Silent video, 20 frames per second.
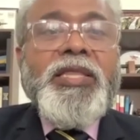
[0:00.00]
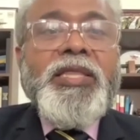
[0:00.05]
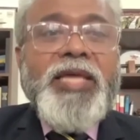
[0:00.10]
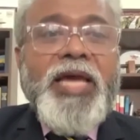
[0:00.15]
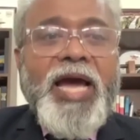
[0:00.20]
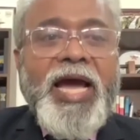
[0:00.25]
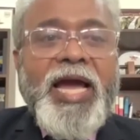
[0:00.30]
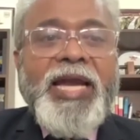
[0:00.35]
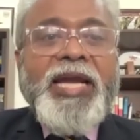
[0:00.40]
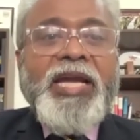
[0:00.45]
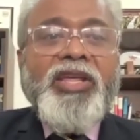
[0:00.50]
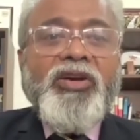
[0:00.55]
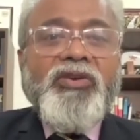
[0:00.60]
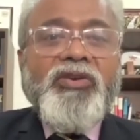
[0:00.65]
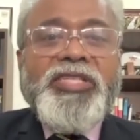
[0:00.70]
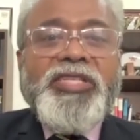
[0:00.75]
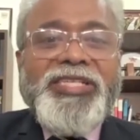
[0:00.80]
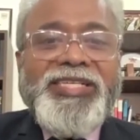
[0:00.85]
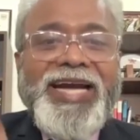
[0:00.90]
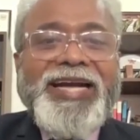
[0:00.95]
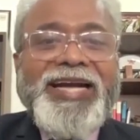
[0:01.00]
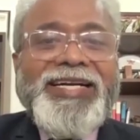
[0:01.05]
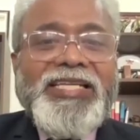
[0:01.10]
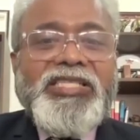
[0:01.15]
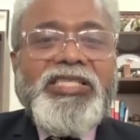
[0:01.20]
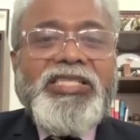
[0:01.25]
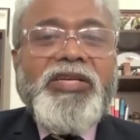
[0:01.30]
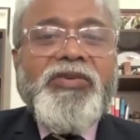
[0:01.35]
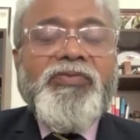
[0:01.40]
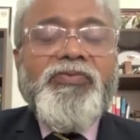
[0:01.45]
The idea of
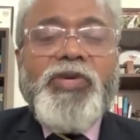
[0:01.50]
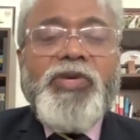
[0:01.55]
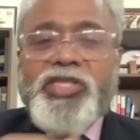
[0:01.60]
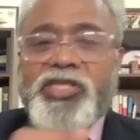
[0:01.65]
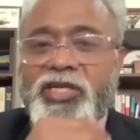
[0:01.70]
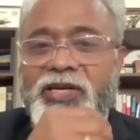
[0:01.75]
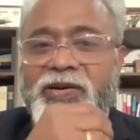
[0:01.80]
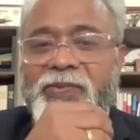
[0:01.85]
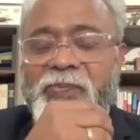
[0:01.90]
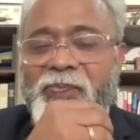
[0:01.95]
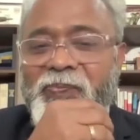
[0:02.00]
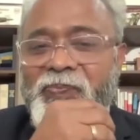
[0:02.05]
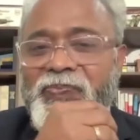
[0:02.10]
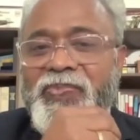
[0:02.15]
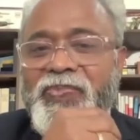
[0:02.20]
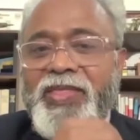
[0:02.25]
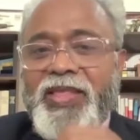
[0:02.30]
strategic vision,